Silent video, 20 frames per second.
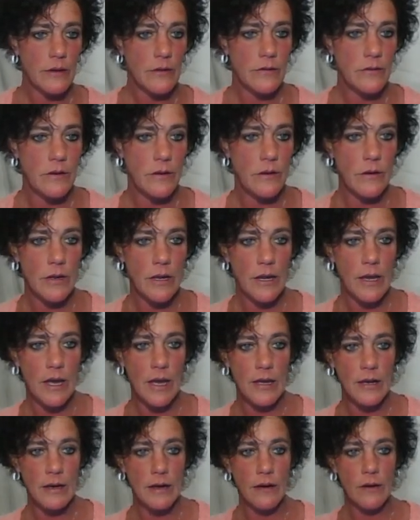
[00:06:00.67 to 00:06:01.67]
So you can
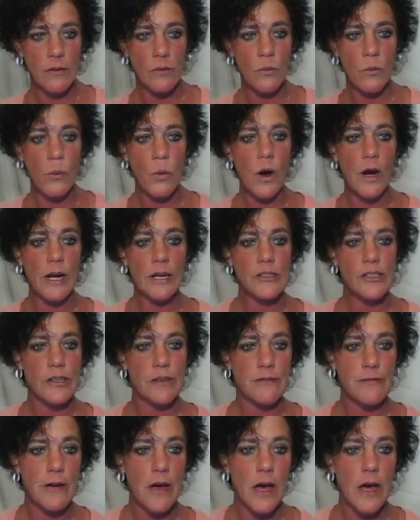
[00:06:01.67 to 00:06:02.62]
kind of watch it